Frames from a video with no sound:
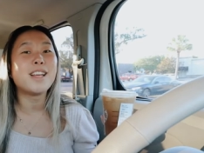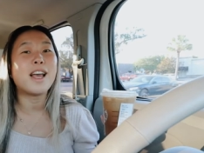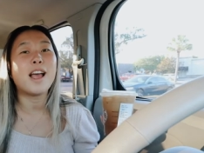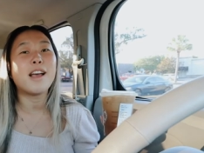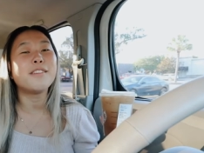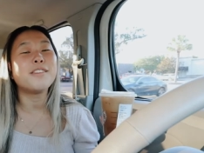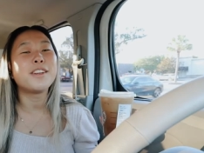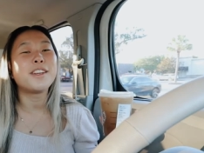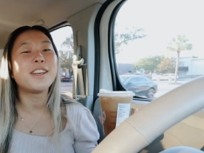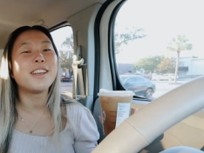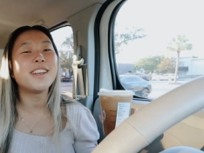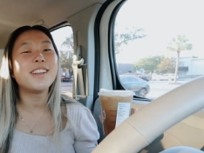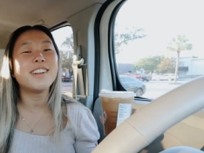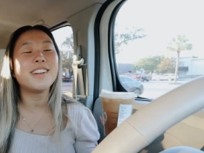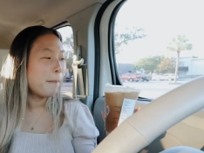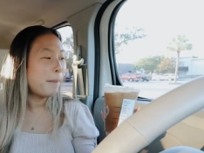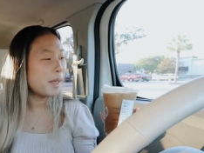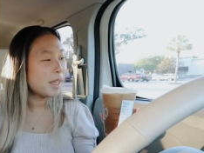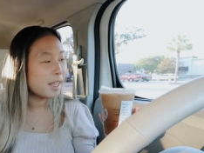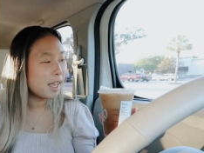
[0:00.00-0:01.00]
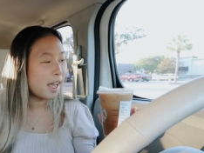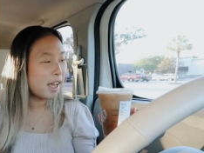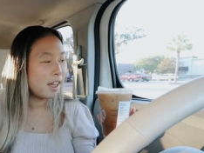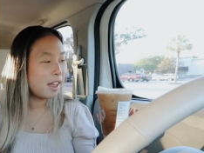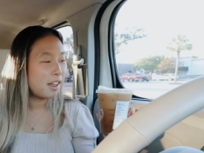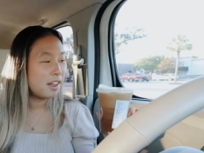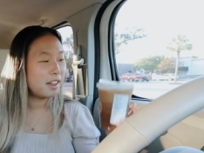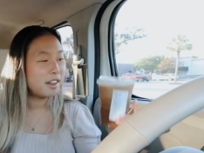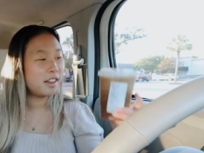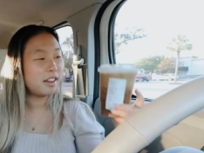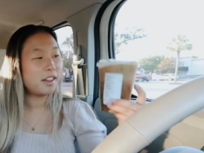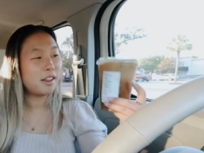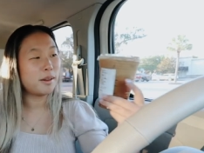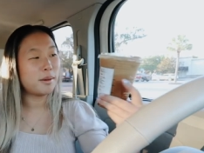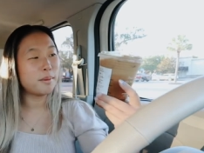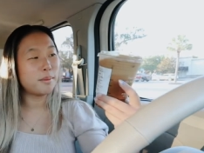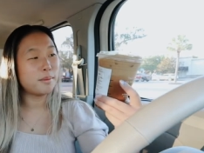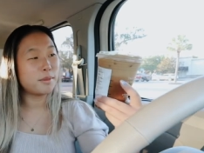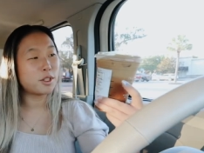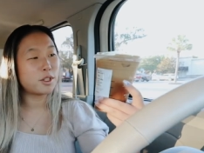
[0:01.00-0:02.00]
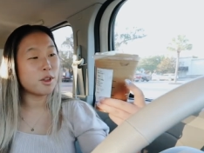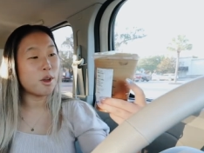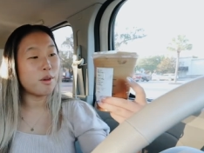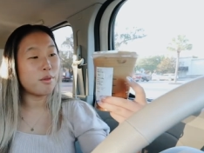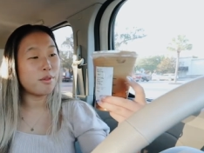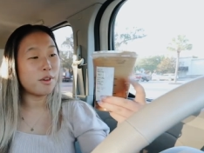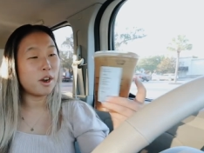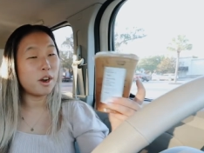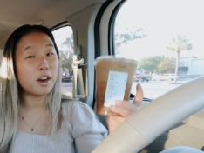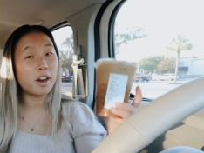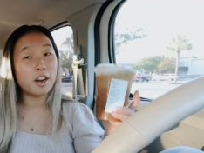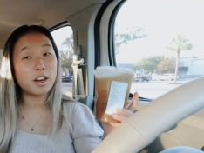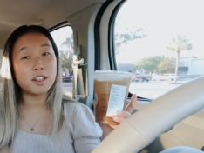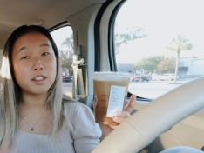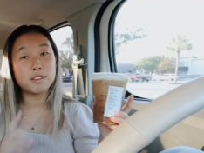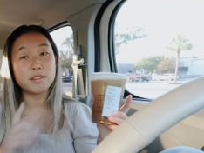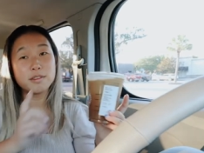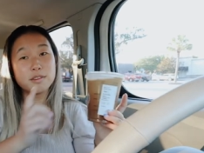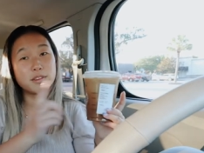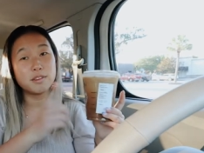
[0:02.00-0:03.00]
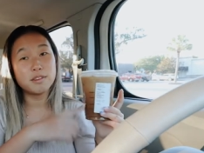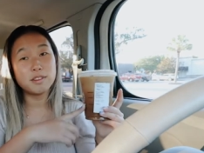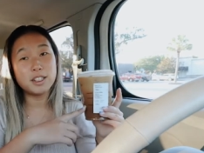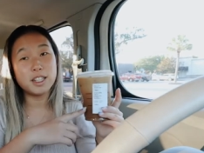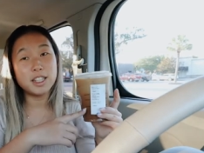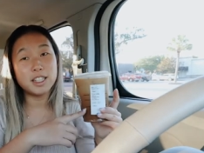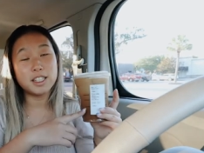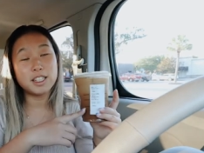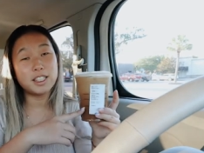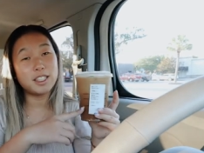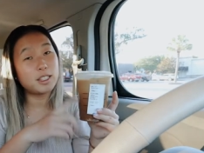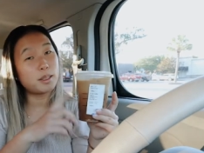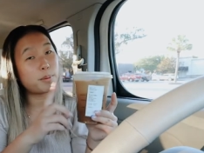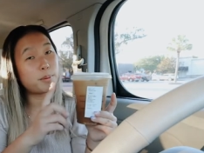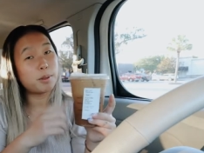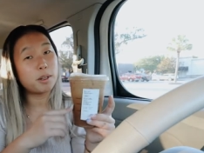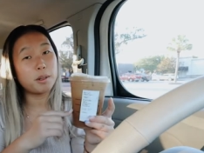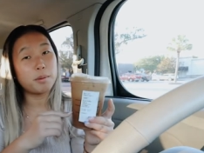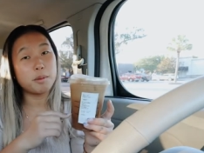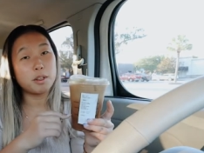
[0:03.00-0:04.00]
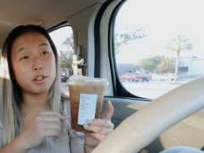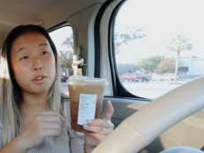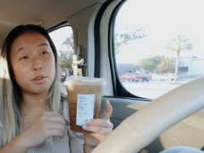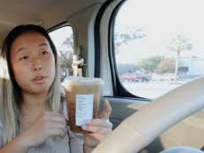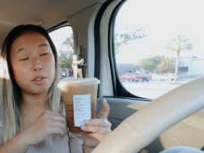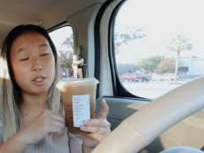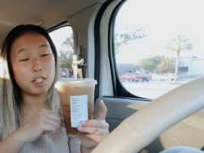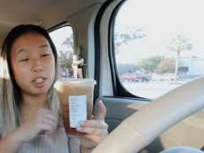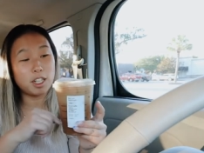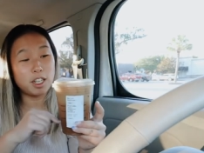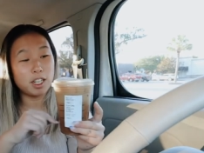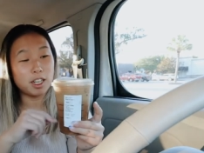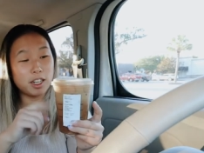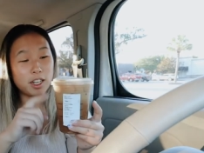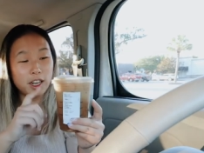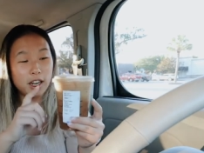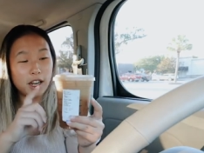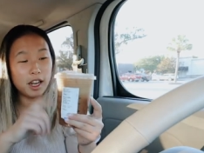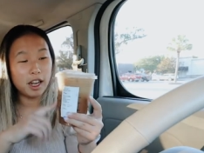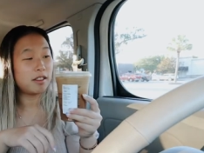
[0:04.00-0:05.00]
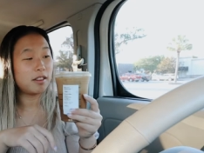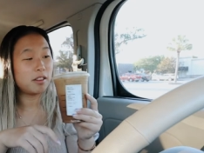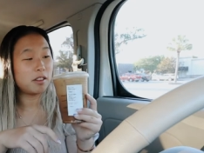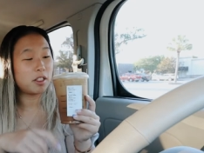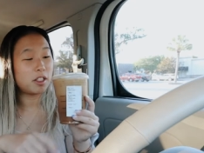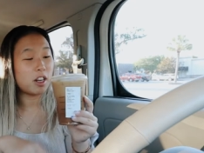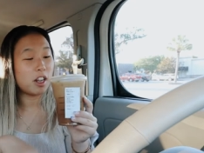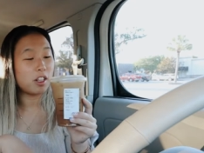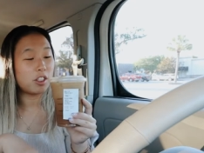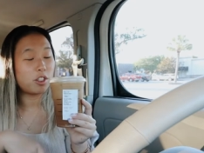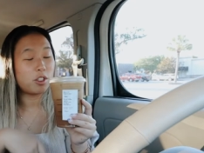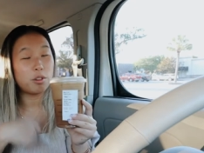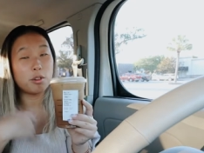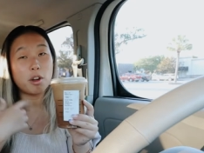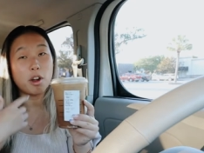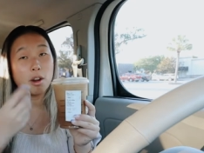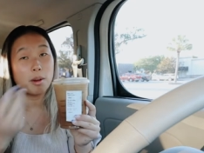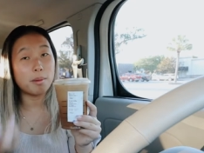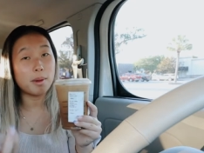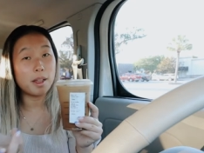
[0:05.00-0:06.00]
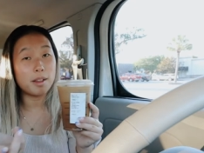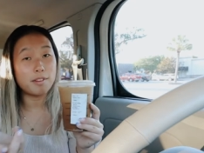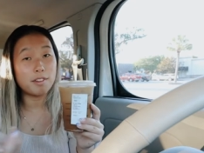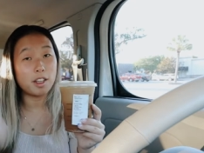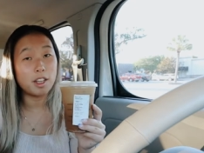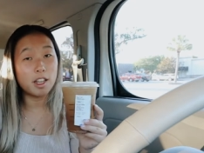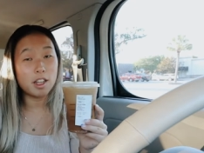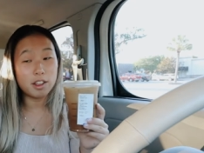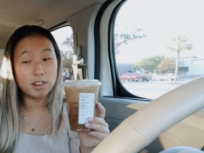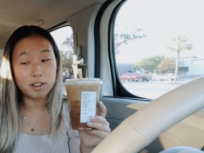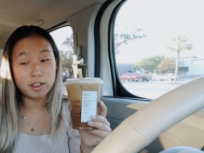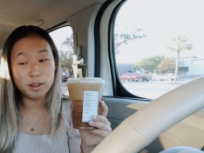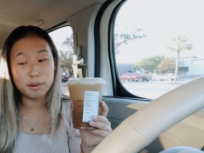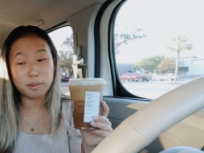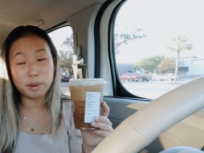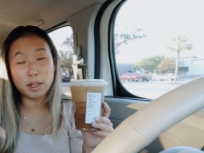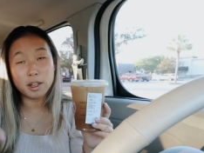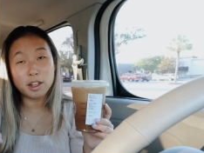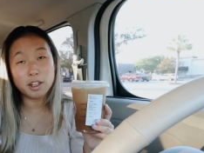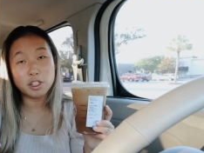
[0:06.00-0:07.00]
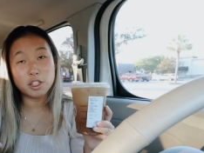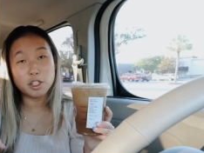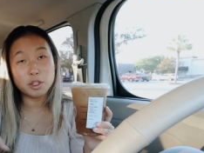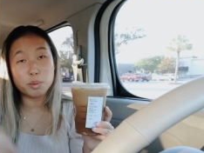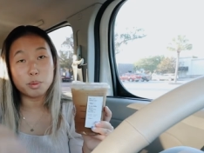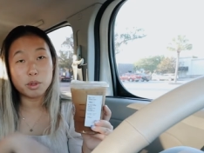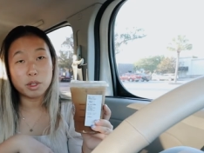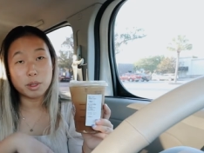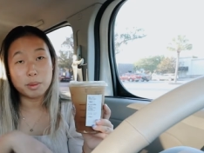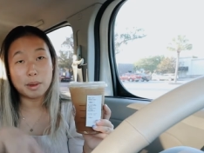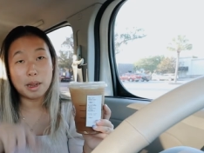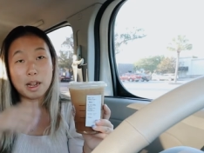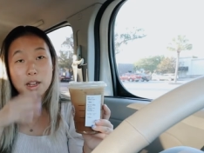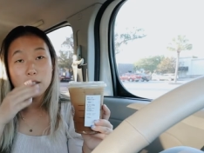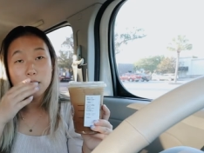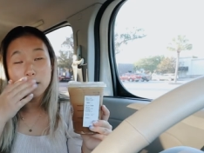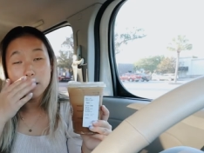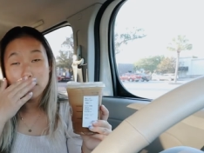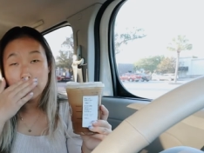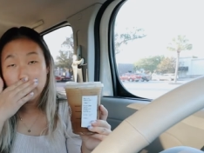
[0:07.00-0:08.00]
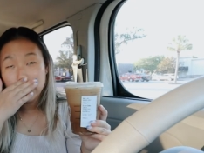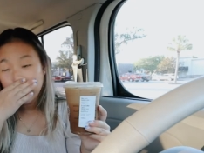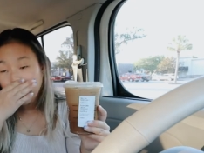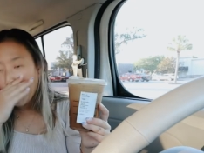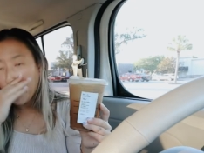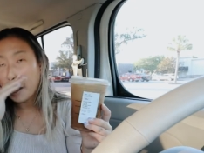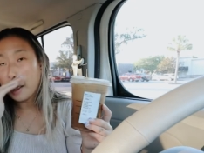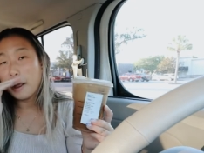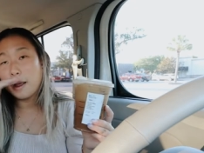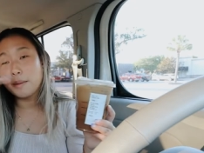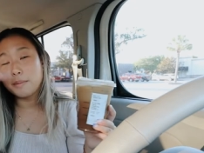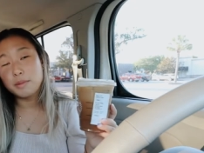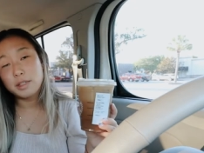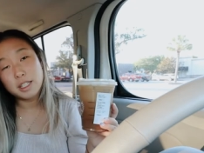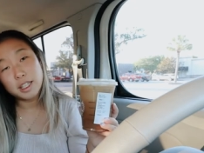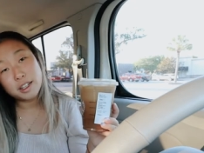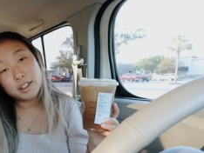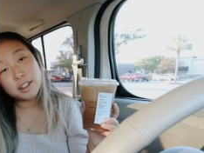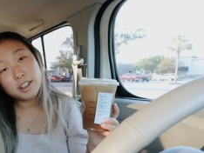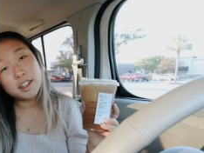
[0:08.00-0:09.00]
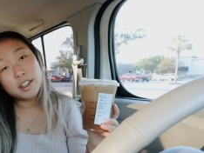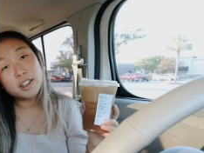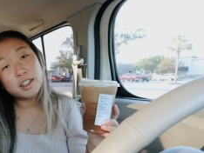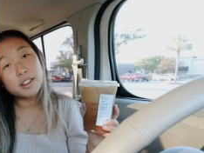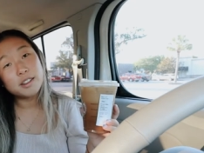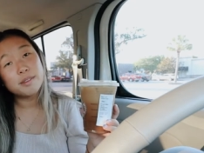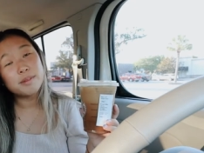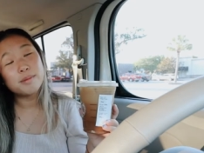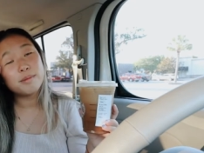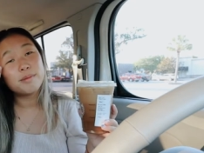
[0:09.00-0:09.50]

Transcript: having it. But yeah, um, so far this is pretty much routine. It's not too carb heavy and then my lunch is pretty balanced. Um, dinner,